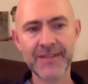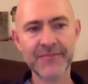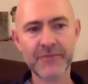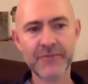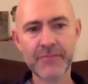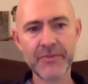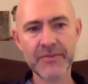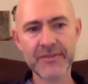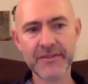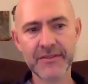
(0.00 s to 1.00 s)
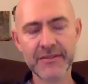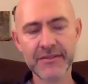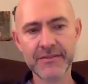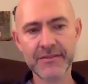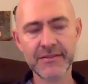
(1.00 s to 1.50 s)
write music that
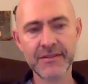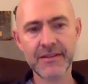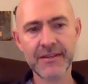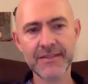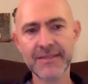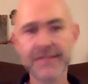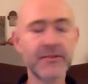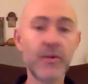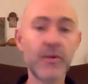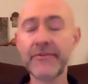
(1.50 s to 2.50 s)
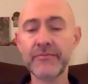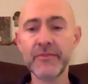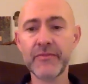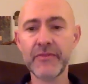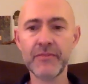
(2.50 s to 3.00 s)
could exist away
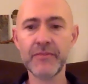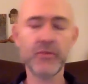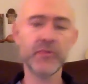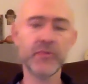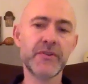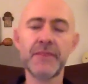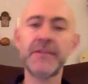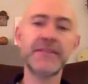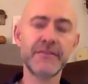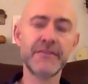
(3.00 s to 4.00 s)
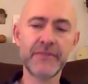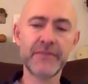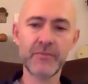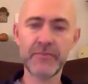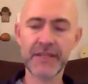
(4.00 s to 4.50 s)
from the film, but also come into the
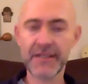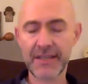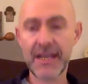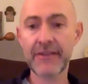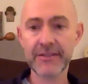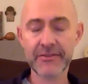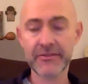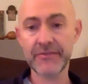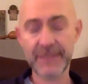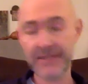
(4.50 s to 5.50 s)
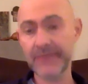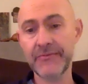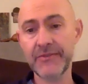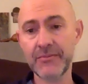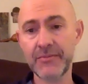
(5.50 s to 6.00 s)
film and be a character in the
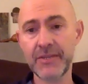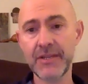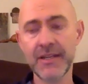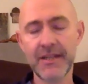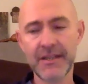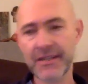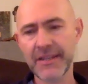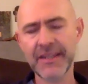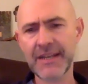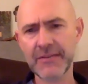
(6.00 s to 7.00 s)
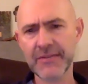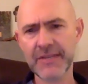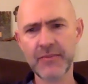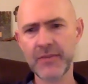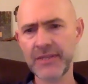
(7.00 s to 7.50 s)
film. And I think that
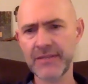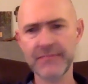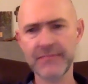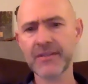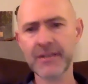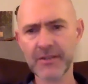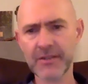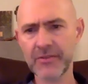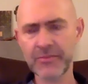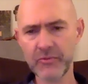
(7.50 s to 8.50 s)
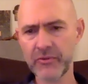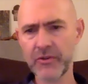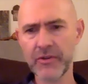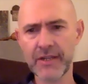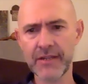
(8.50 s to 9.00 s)
was how we kind of got the ball
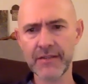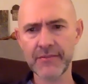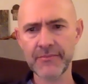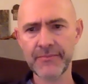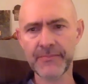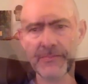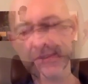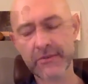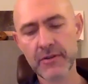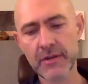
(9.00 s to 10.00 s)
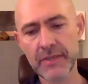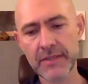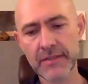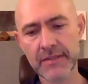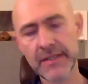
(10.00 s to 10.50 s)
rolling. When Maggie was
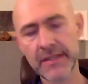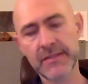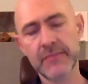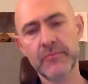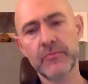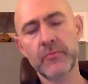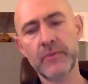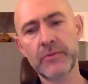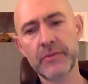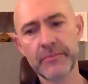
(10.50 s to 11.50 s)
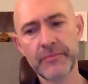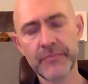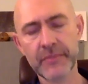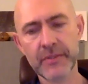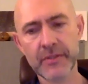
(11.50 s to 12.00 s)
describing scenes that we were
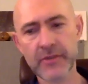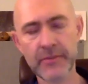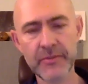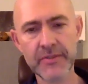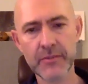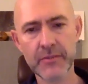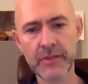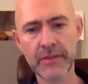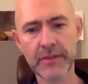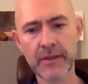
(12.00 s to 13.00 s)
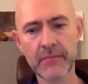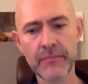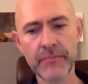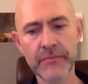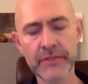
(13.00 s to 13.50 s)
going to try music with,
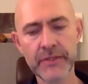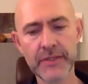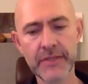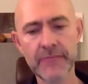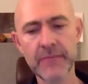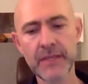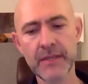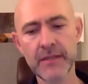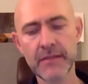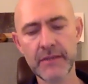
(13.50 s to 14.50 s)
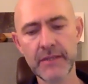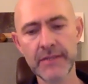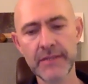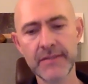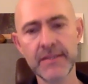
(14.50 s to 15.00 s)
she could give me a
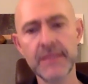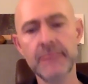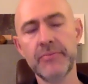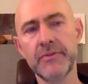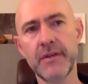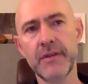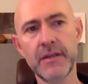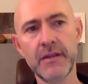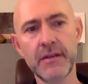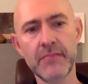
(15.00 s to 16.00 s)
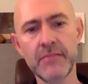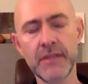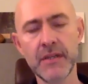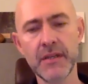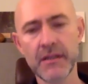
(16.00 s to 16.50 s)
very deep and
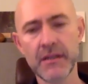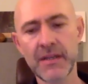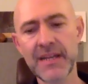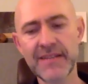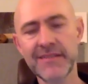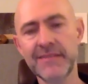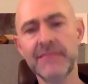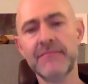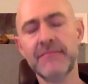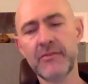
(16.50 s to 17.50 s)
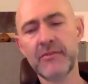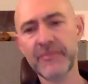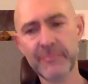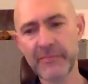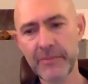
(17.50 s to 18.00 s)
connected and
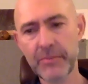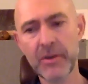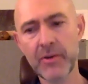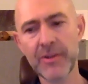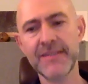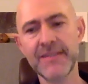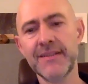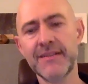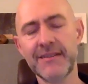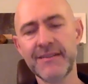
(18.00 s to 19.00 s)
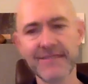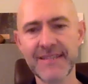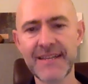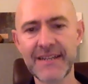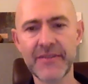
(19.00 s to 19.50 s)
often very poetic
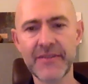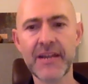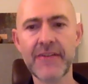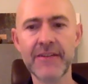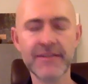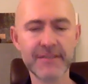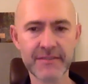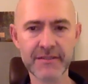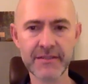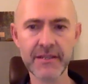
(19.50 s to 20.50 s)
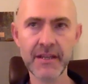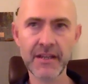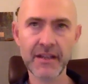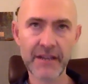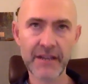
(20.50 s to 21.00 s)
understanding of the characters
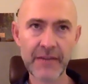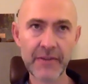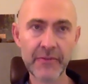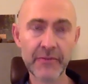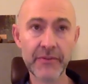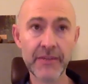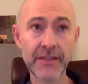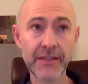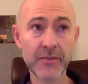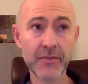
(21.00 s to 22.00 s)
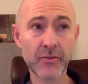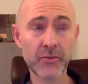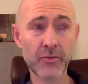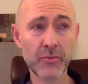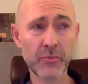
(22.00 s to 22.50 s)
and how they were feeling
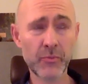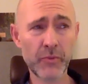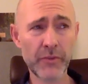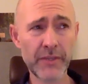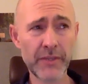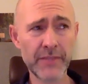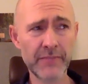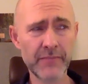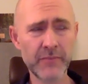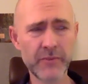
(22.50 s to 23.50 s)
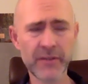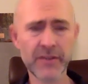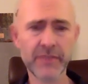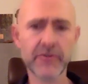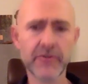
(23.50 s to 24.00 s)
or what the
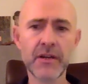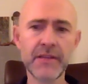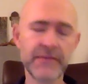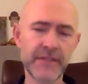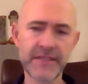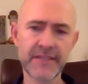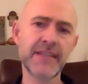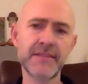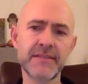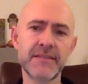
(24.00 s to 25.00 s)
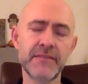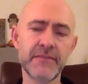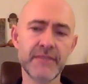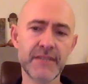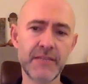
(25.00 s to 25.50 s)
kind of drive and the intensity
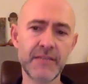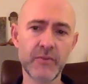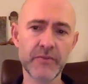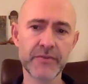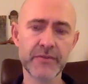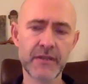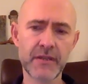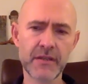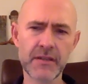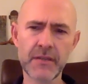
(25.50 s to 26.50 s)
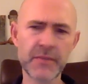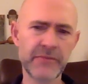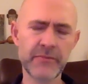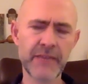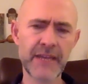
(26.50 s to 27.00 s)
of the scene was coming
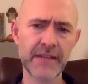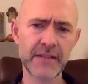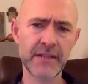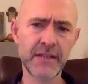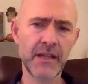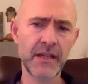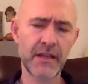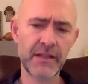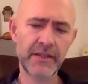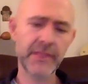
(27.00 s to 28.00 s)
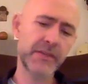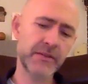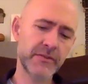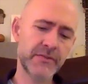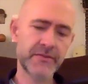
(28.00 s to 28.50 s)
from that. And I think
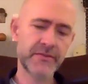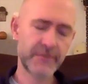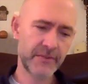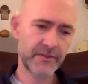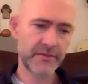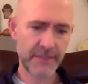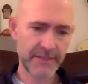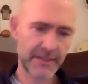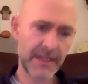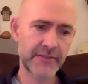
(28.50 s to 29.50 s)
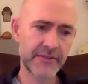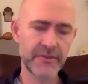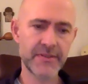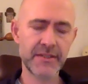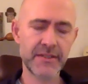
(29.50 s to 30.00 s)
because she is an
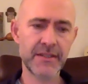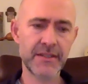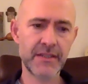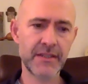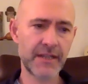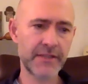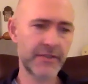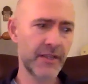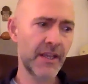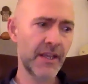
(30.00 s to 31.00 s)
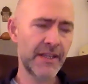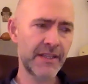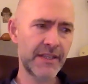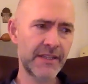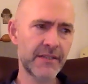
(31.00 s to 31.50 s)
actress,
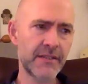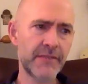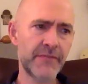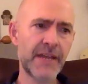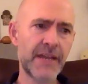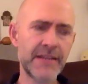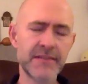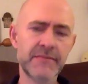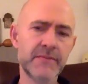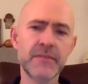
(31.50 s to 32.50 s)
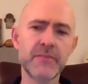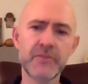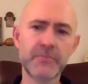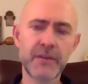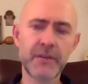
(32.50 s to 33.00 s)
it kind of, that is so
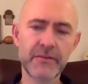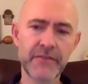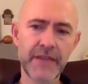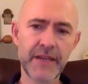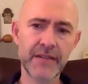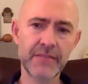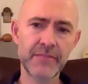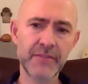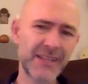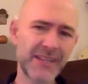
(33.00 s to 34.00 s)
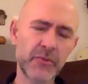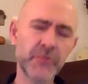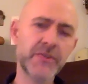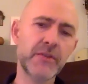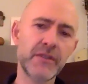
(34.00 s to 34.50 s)
much part of that. But
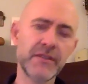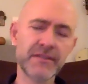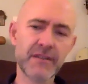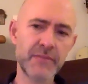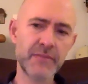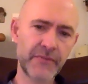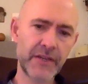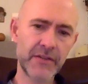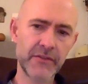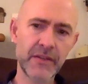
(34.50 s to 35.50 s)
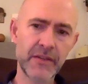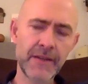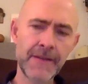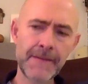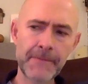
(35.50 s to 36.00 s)
also at times I felt
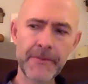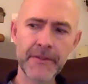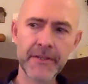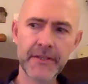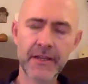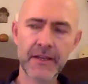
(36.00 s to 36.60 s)
that